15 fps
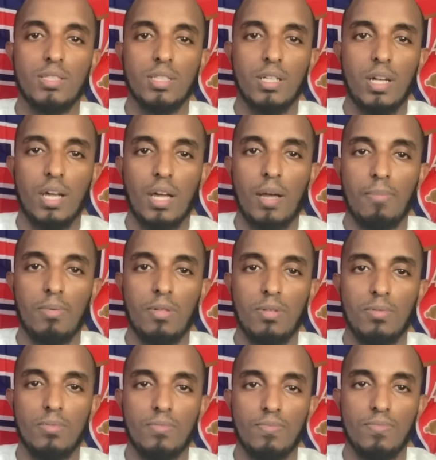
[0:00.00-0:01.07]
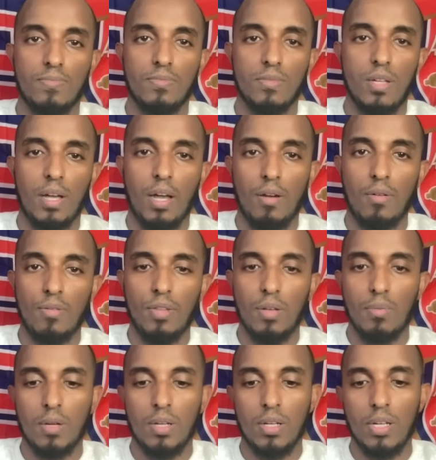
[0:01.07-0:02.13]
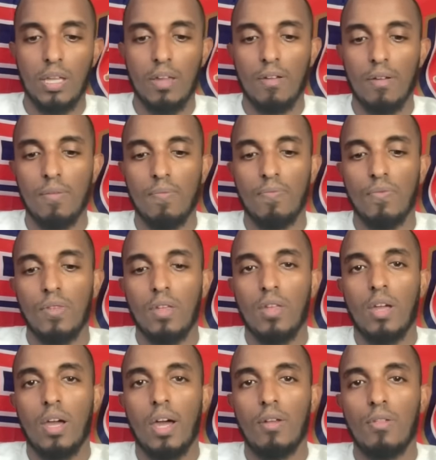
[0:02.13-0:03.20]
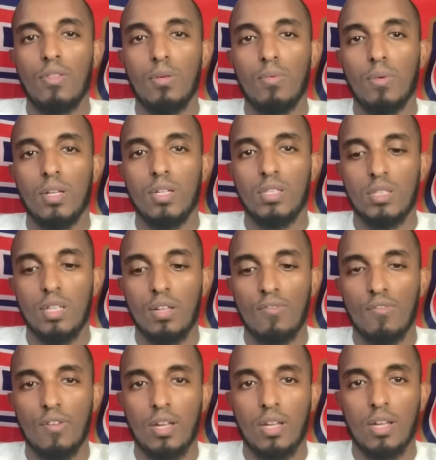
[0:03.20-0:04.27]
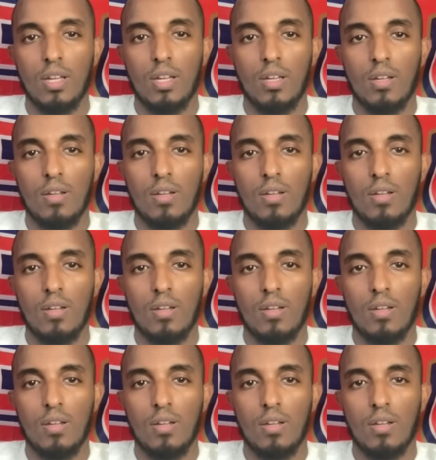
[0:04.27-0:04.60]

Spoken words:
going to happen. I don't think we're going to sign Frank.